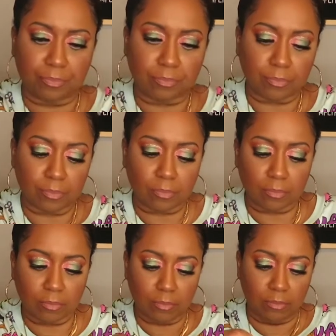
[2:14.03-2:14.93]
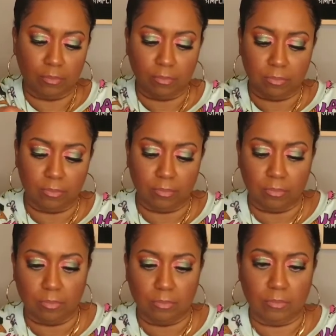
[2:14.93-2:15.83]

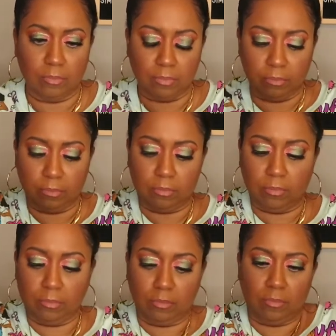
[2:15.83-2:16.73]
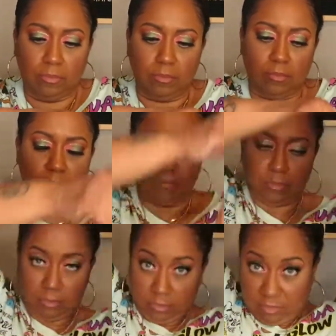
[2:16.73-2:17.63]

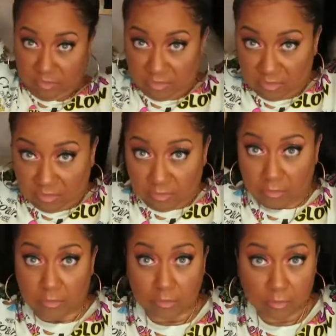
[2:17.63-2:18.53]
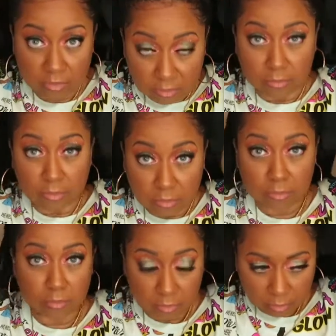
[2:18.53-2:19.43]

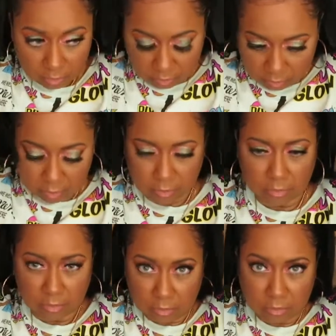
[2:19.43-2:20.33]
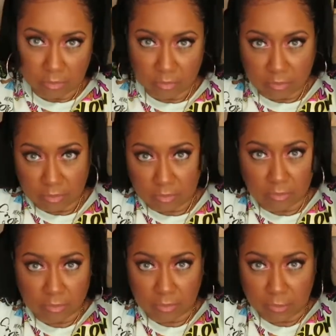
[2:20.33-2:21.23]

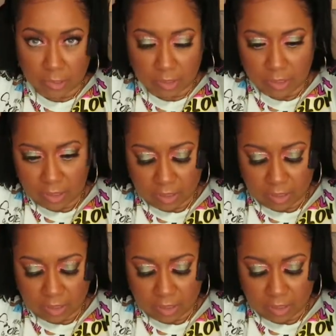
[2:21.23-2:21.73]
(no one is talking)